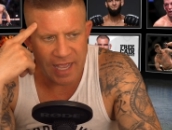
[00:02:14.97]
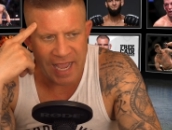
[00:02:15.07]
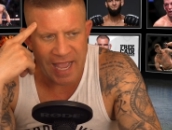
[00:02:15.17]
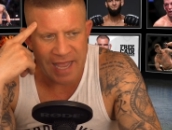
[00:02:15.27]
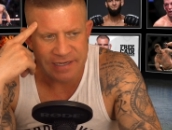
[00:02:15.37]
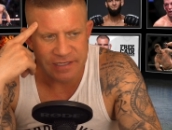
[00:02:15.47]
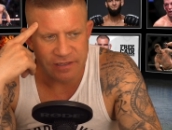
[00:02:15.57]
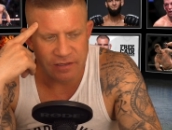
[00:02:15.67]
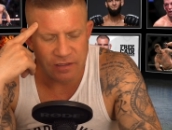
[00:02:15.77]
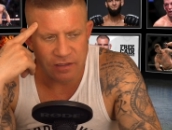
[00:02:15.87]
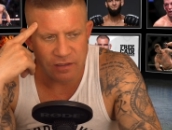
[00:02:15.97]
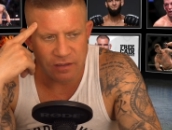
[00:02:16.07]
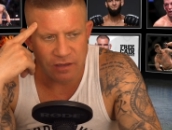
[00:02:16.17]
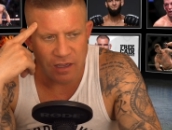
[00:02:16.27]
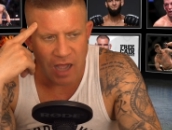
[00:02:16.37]
and
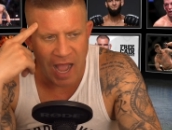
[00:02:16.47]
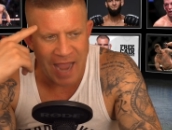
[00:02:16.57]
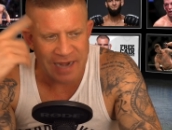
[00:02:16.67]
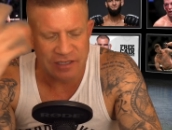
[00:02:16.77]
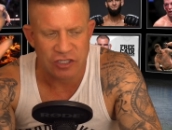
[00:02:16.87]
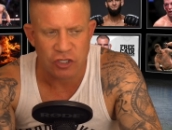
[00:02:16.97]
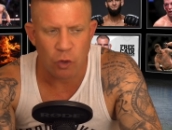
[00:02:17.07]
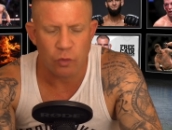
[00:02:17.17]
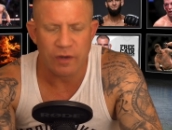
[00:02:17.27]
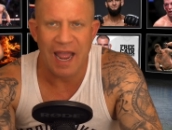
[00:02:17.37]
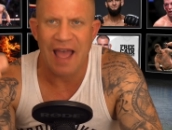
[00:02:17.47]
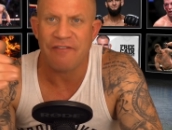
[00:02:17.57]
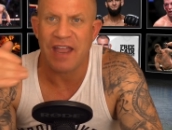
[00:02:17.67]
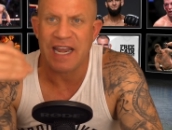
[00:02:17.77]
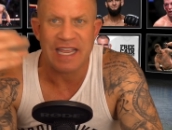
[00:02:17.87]
I don't
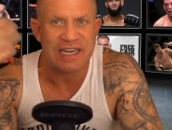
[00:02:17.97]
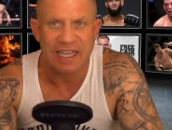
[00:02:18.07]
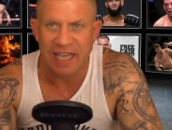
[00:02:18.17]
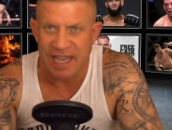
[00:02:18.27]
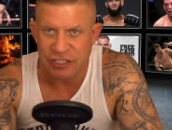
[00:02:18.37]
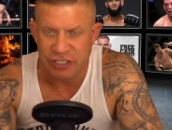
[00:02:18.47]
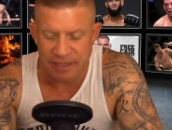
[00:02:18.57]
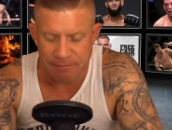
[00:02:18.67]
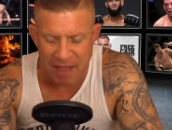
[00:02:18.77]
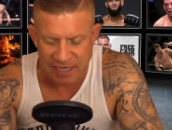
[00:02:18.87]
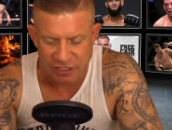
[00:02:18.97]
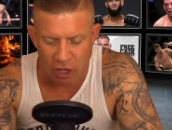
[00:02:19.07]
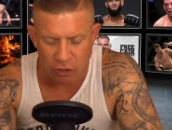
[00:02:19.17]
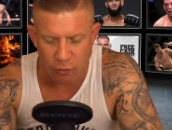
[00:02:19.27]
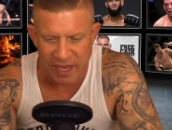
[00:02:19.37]
have any indication that Max
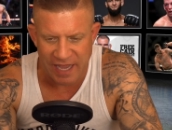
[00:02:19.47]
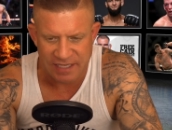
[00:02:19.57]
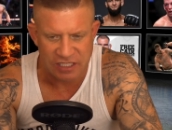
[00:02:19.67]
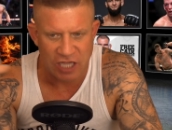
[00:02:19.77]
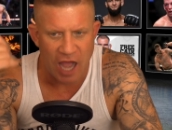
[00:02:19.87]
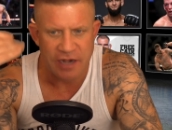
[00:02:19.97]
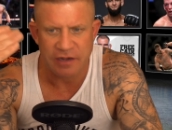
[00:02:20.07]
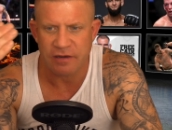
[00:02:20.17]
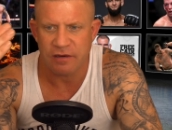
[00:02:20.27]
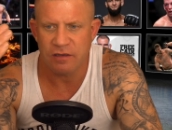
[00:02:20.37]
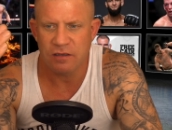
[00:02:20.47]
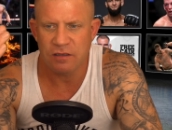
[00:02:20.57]
Holloway has gotten